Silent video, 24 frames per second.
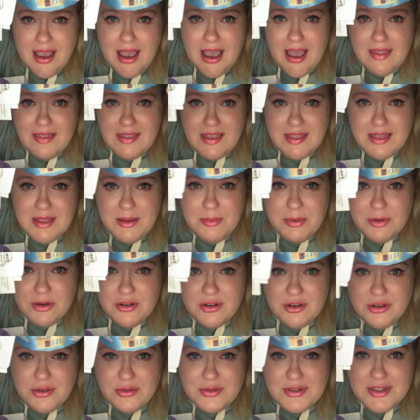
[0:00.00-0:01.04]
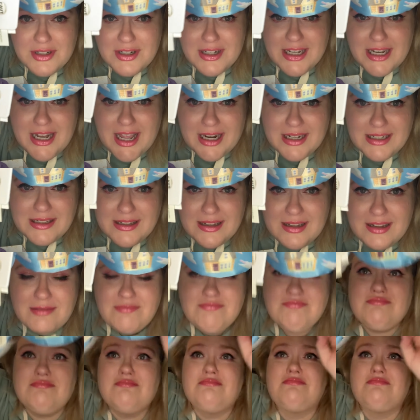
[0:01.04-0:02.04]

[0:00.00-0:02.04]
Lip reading: And then the balloons are connected.